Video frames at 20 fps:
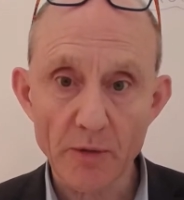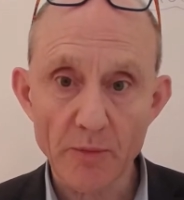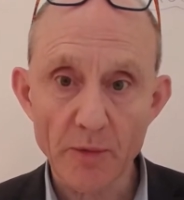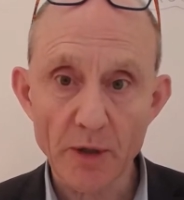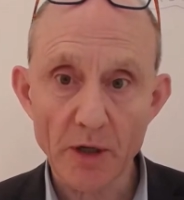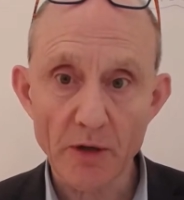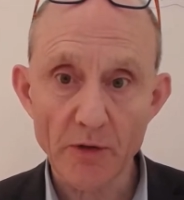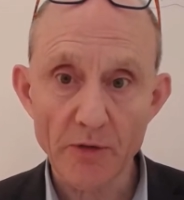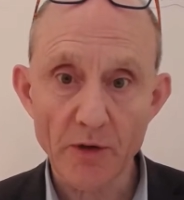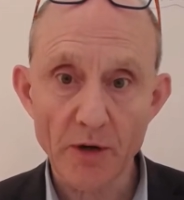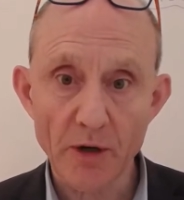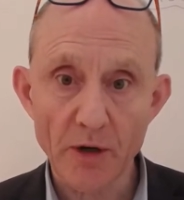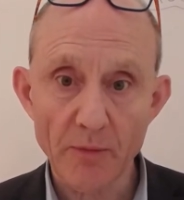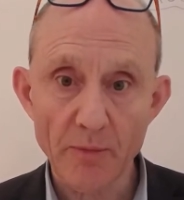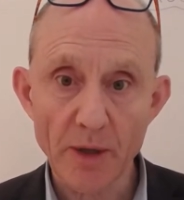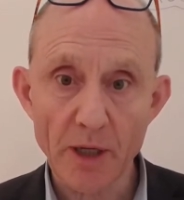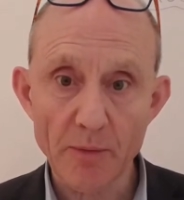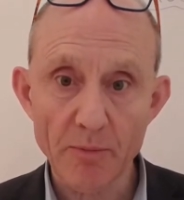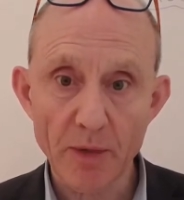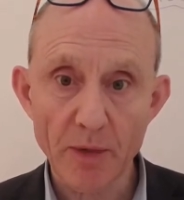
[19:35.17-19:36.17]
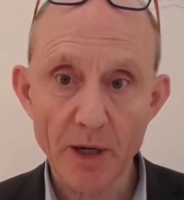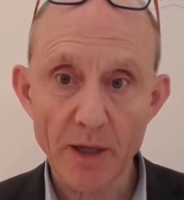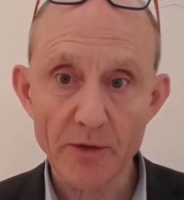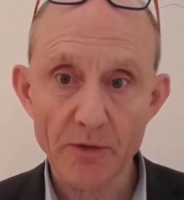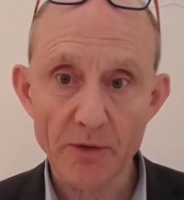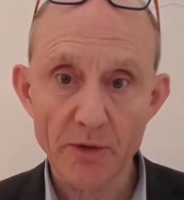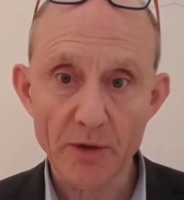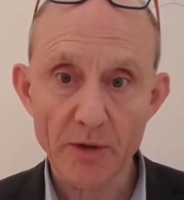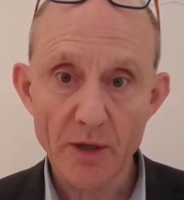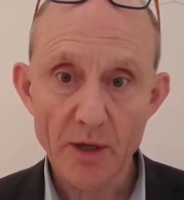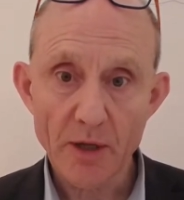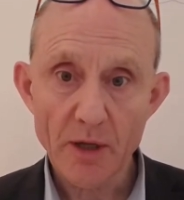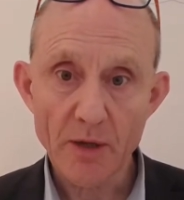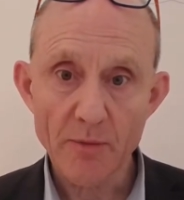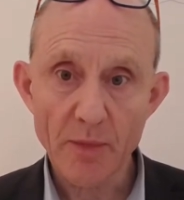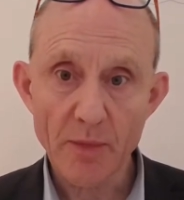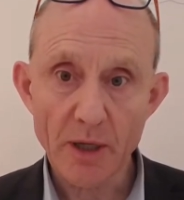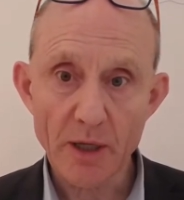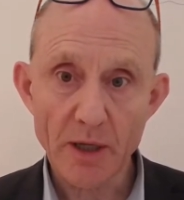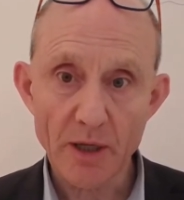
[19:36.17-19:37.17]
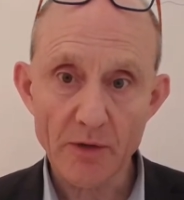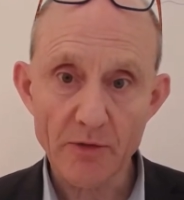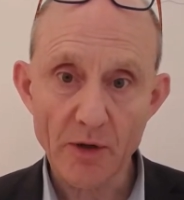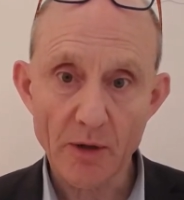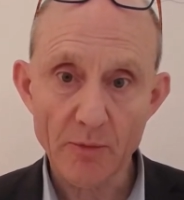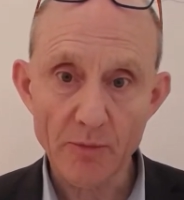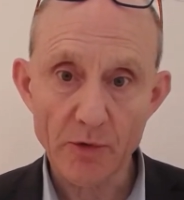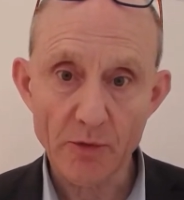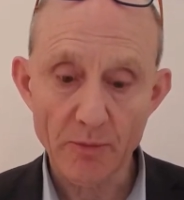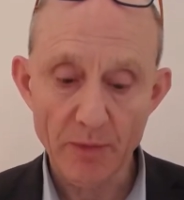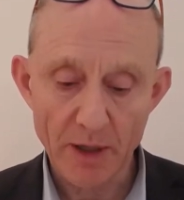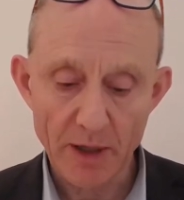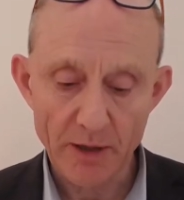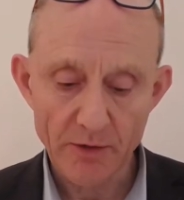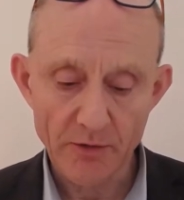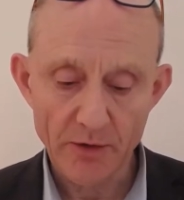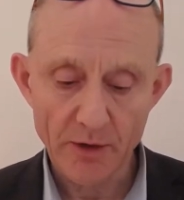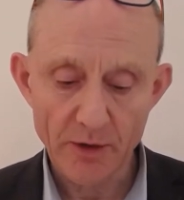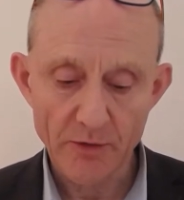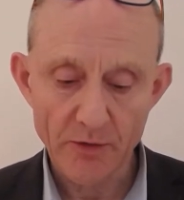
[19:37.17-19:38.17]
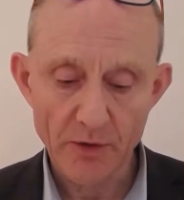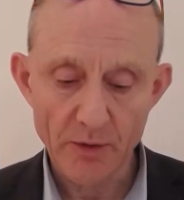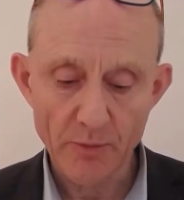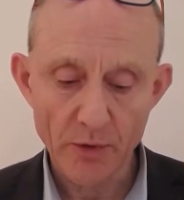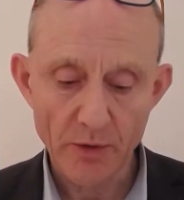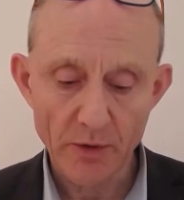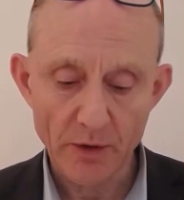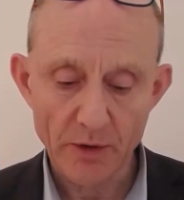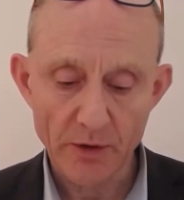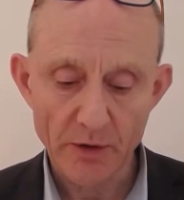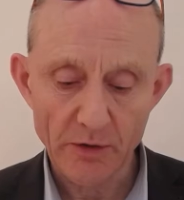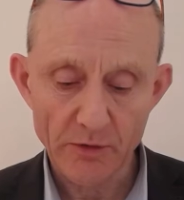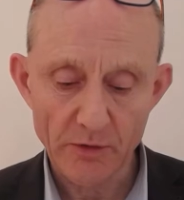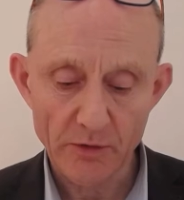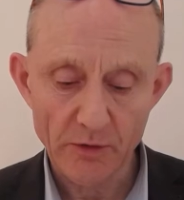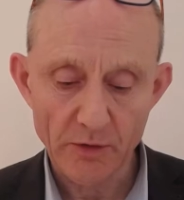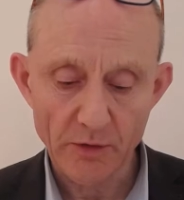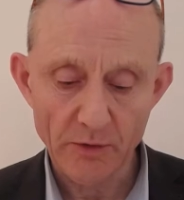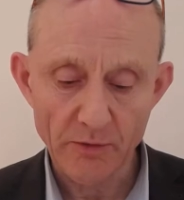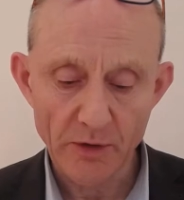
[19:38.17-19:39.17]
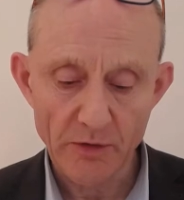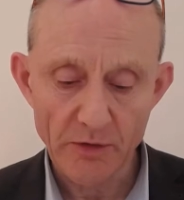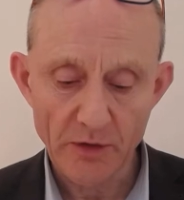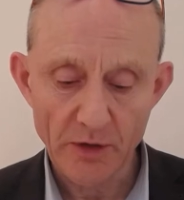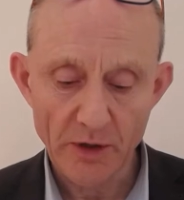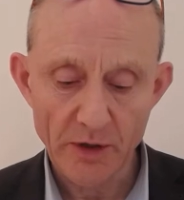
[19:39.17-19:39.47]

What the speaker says: because there are many examples of plant cells in the Protoctista. So if you say